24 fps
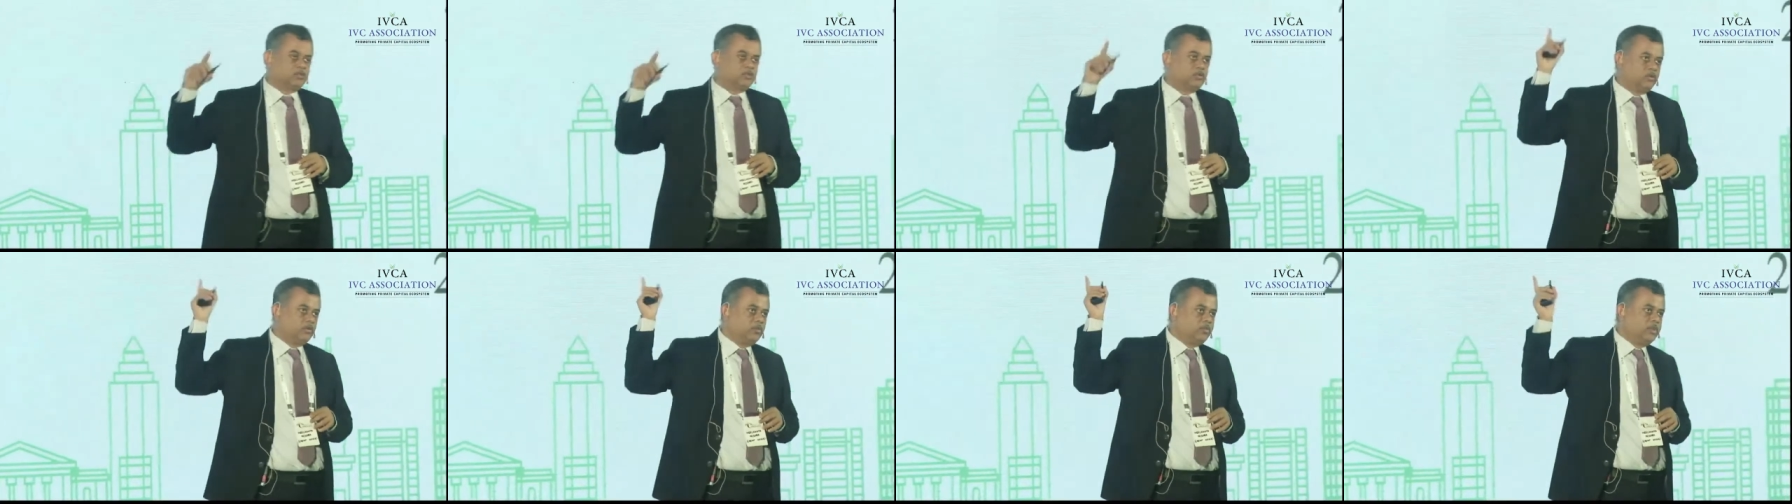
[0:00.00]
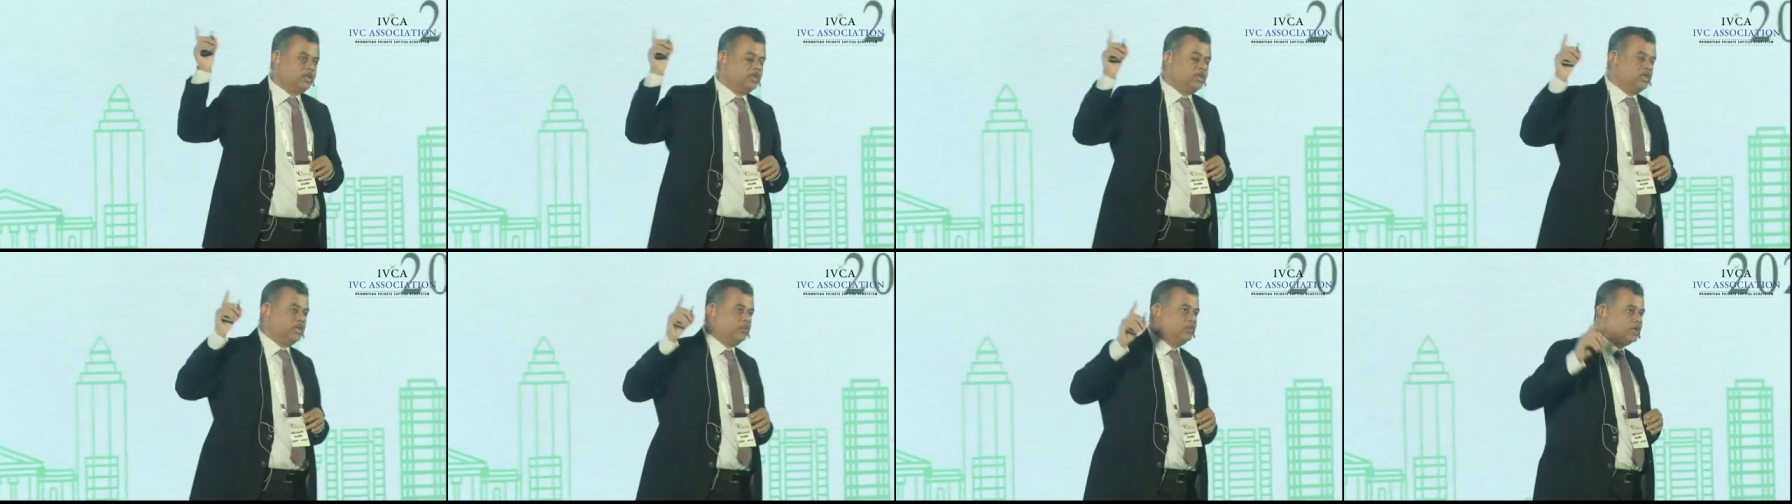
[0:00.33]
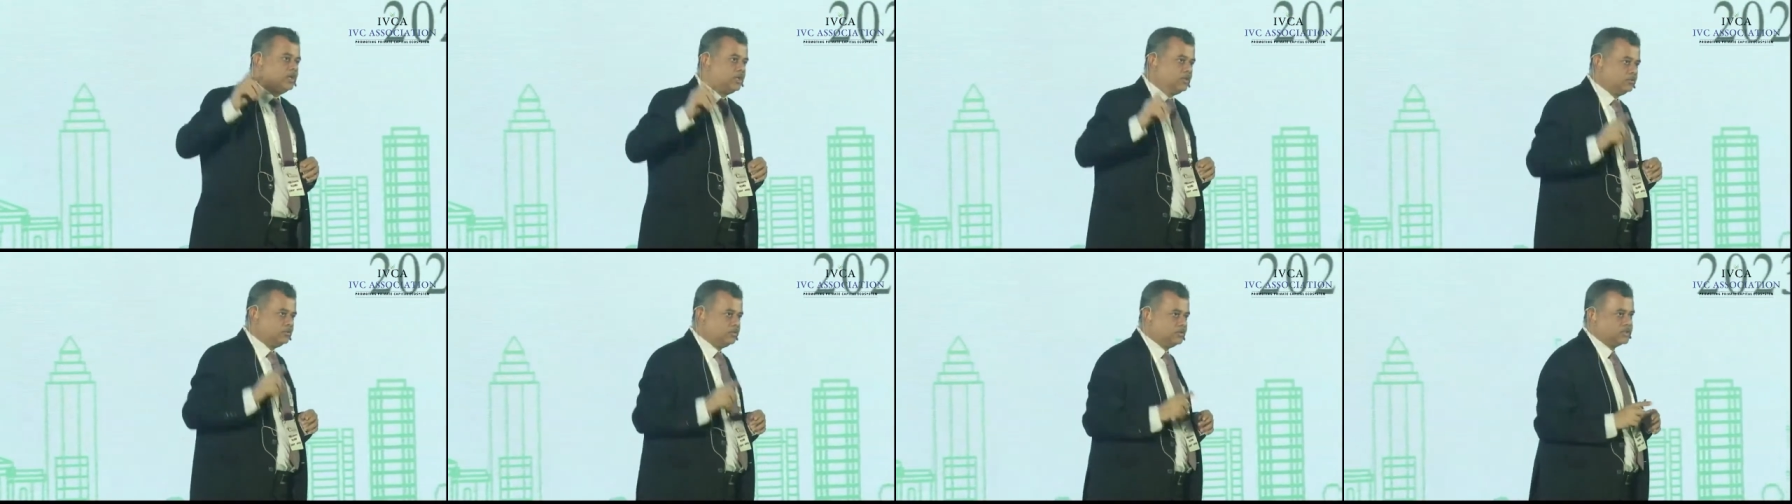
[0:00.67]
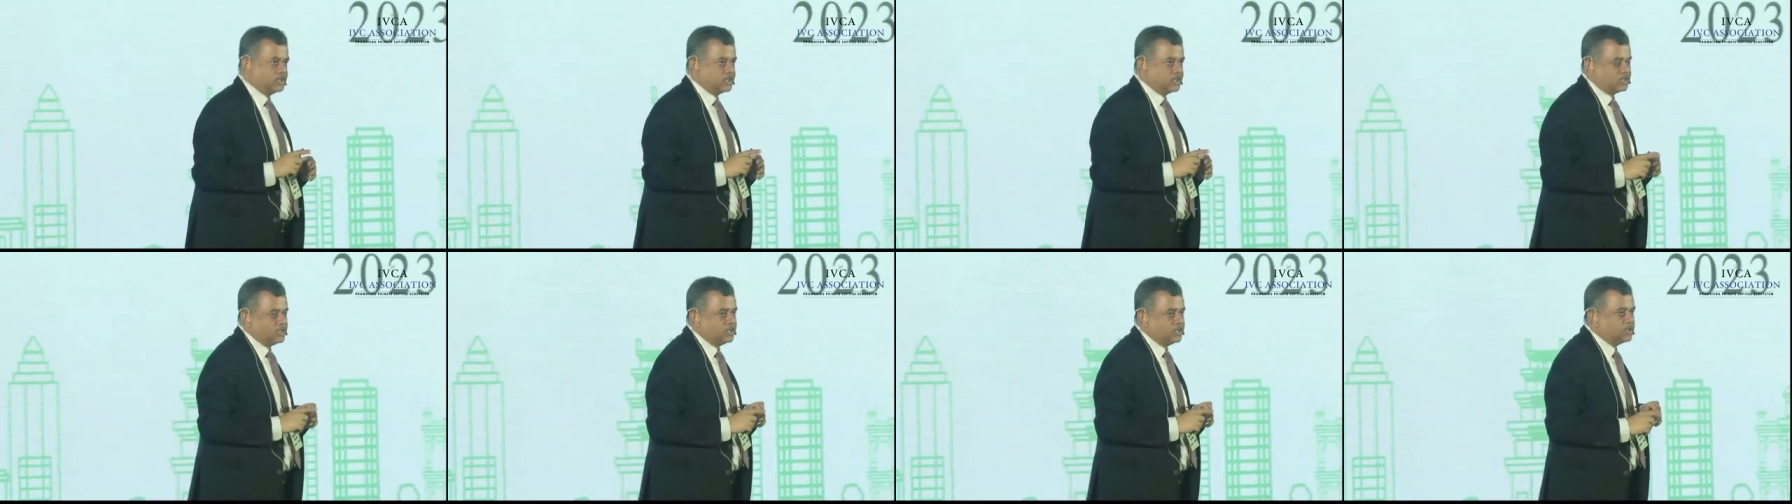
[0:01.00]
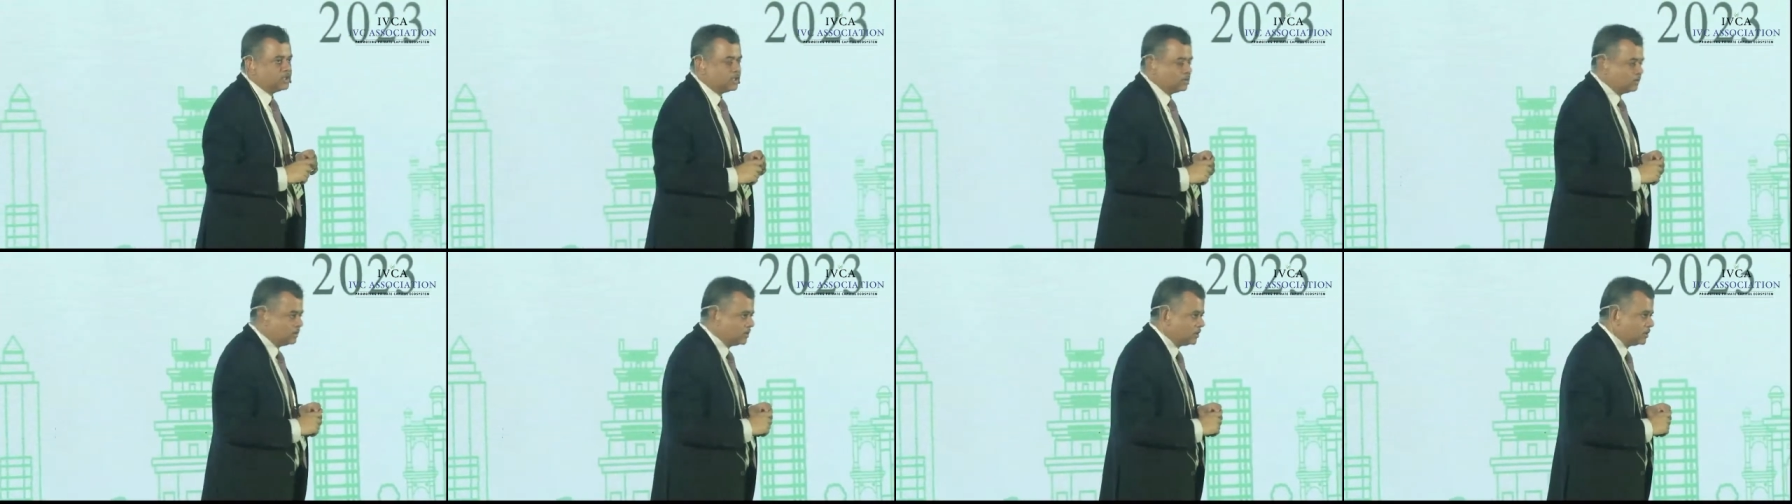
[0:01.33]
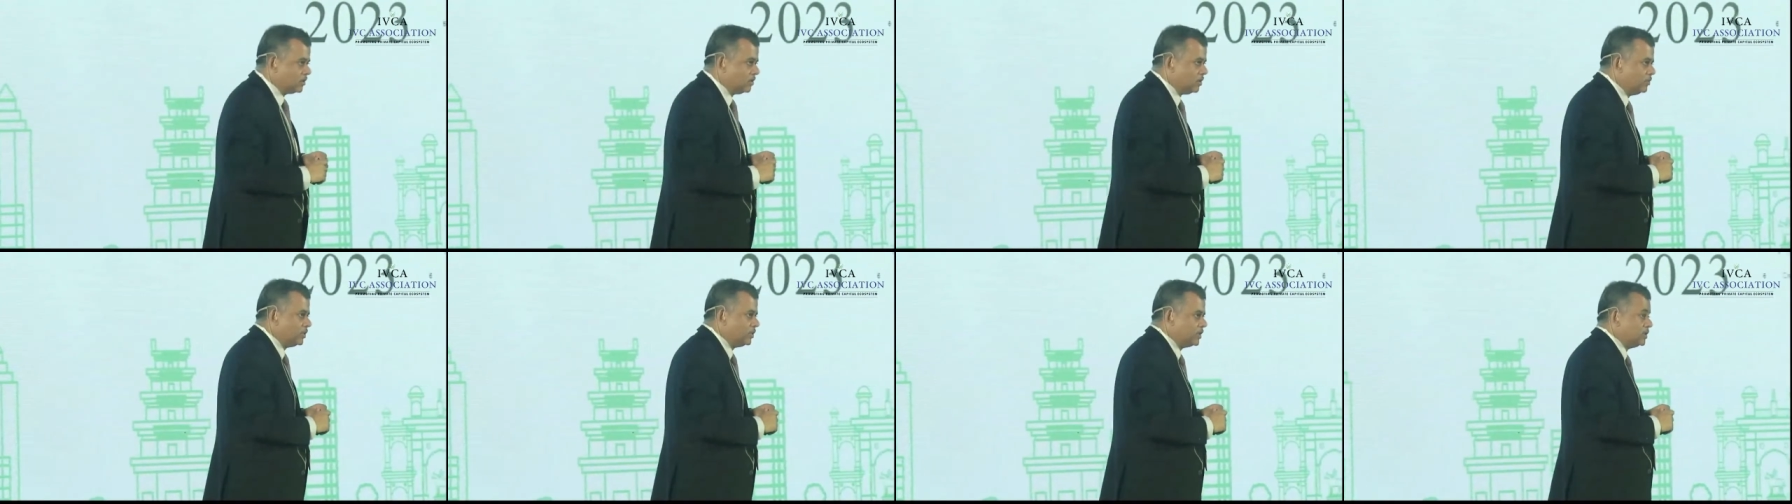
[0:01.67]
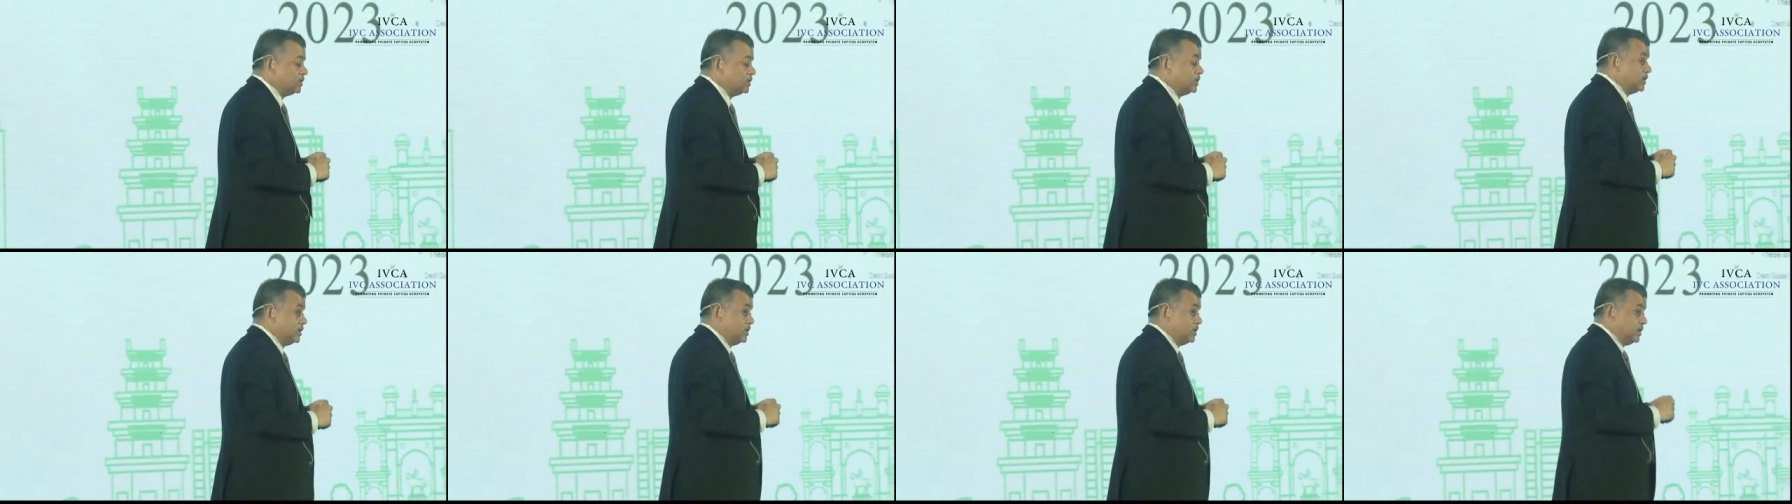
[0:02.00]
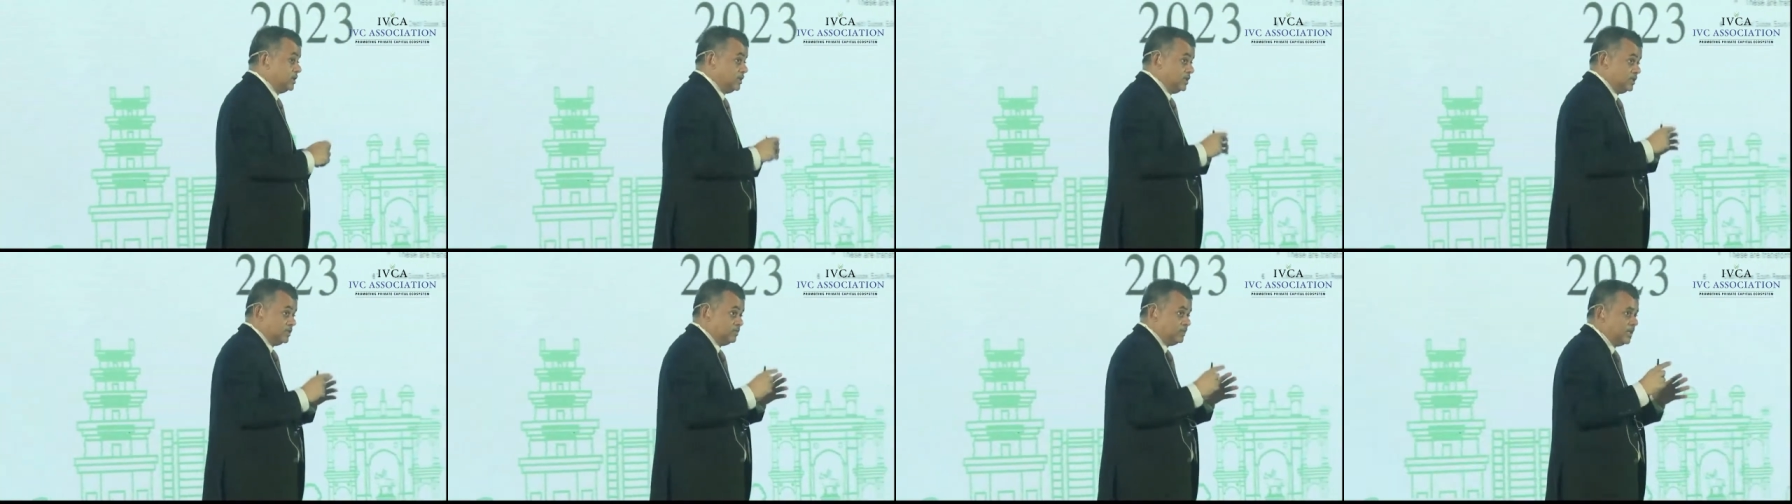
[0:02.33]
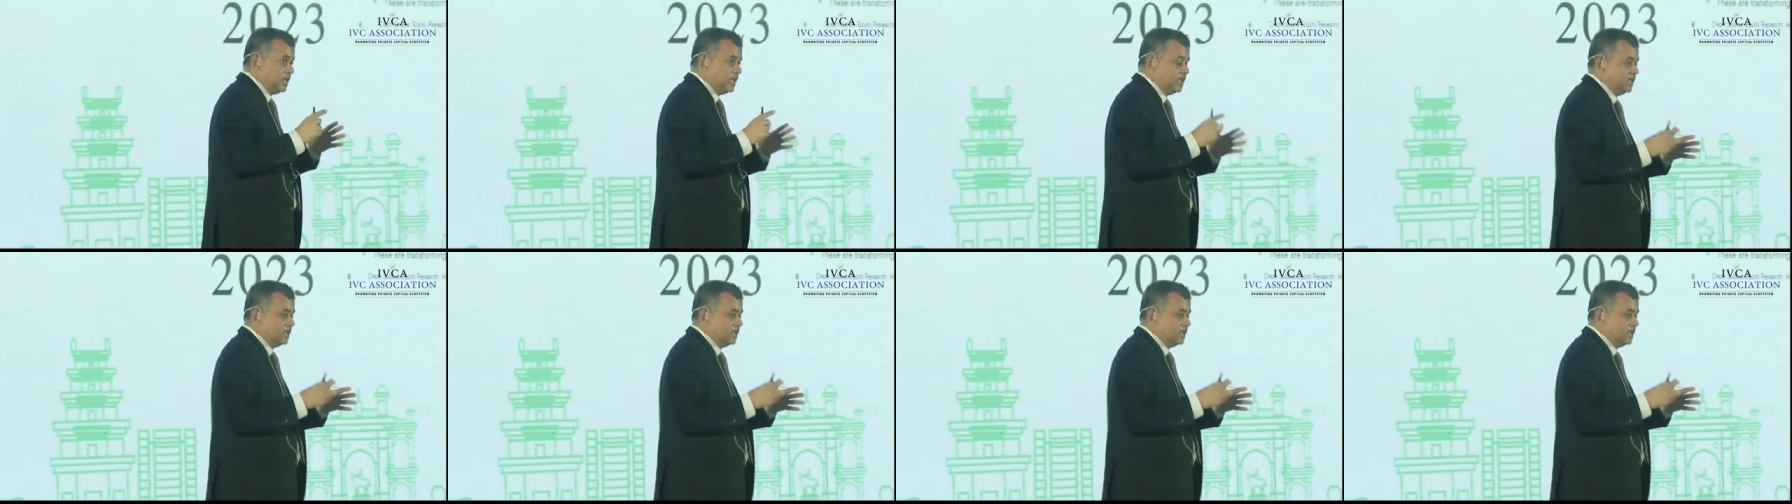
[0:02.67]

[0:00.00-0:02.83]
Because of several points that I'll run you through now.